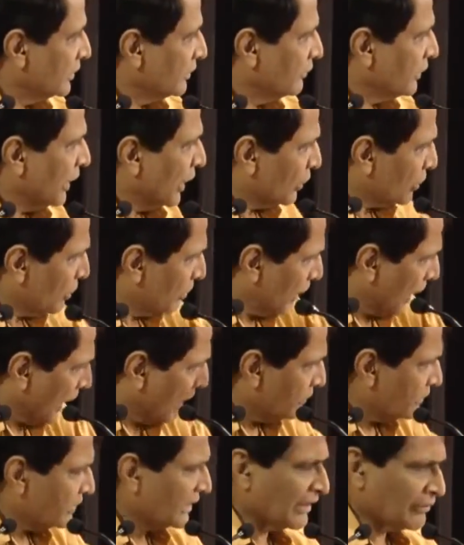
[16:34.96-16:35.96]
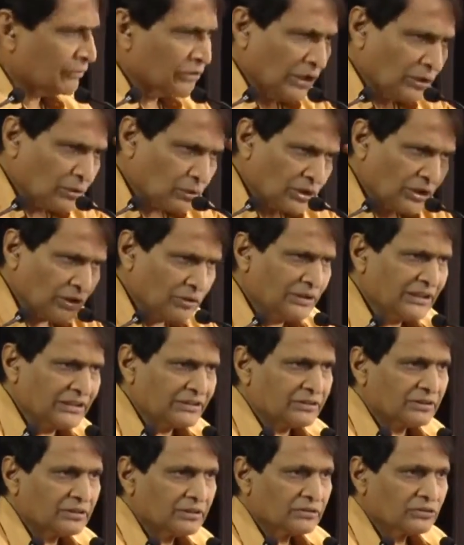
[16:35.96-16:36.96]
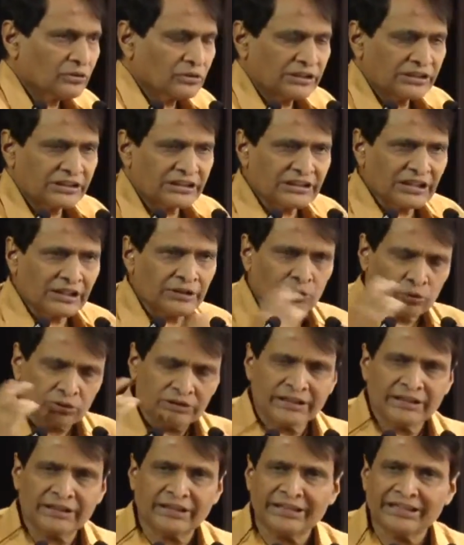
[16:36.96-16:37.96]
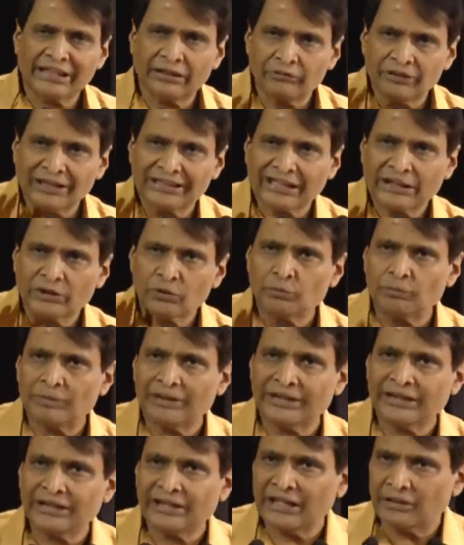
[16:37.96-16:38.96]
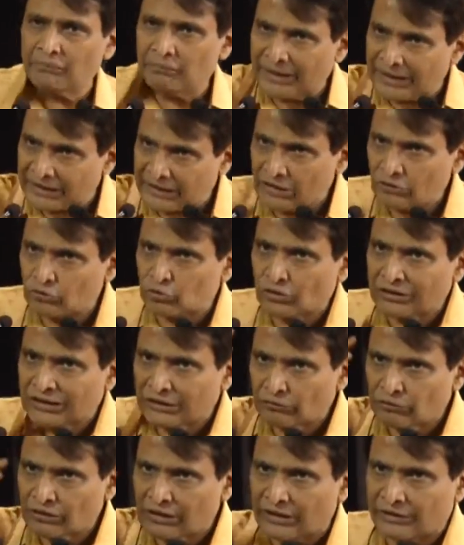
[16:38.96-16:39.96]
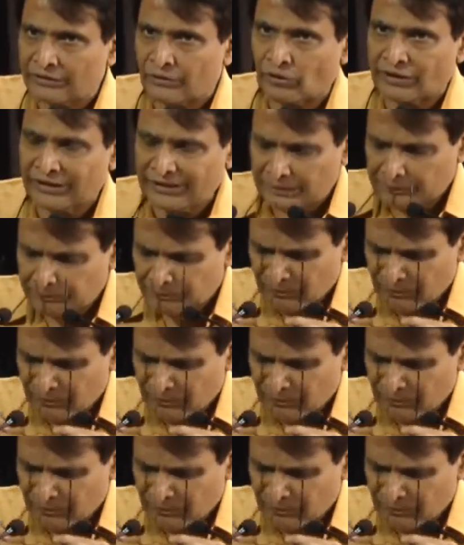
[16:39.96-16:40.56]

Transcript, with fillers: We have to answer, we have to give this. So this is the new thinking that we are trying to bring in and making sure that we'll honor it.